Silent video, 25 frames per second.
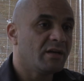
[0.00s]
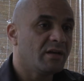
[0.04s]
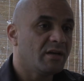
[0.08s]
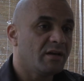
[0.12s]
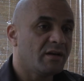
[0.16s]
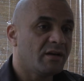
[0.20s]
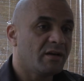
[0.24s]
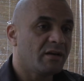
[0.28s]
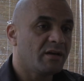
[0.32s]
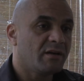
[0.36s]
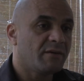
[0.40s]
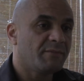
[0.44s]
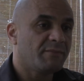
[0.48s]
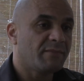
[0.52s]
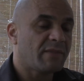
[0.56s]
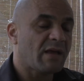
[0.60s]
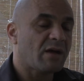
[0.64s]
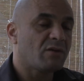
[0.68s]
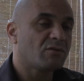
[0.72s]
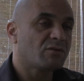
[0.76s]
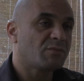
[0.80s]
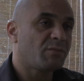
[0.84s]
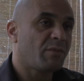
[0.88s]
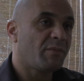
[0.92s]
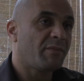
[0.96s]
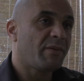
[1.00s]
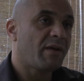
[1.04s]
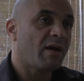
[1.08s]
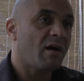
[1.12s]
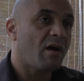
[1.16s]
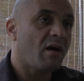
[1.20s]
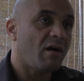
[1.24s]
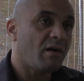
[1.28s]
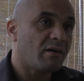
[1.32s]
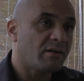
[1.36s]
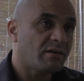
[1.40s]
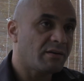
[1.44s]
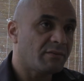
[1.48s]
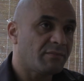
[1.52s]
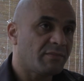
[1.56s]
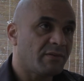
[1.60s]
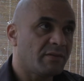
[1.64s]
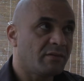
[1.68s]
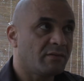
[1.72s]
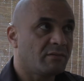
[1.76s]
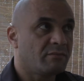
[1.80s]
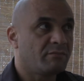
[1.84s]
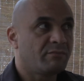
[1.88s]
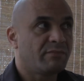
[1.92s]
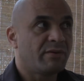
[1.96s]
That was probably harder.